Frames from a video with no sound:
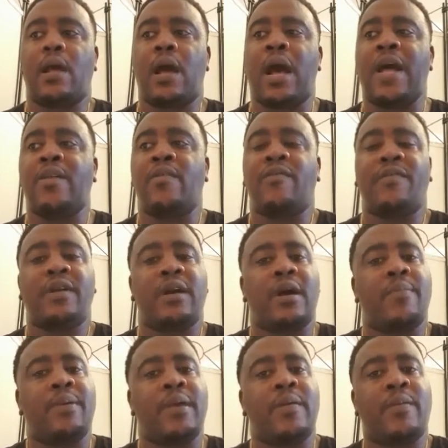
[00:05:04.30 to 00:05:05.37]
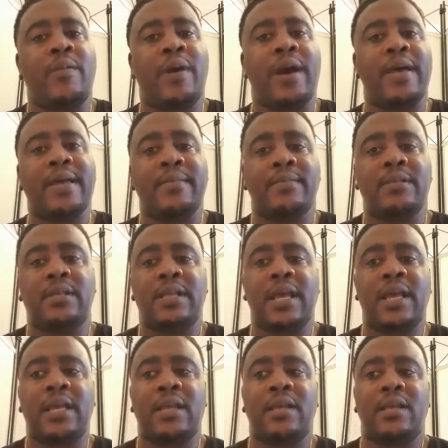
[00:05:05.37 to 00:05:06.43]
I don't think I'll be where I am
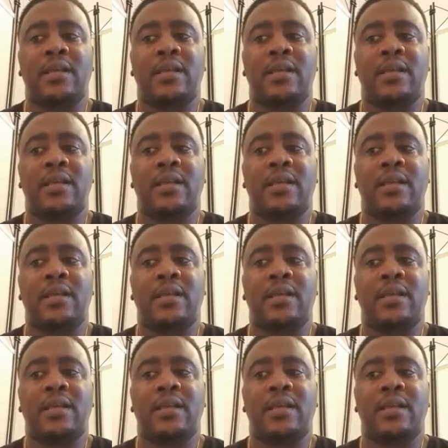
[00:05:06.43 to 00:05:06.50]
today,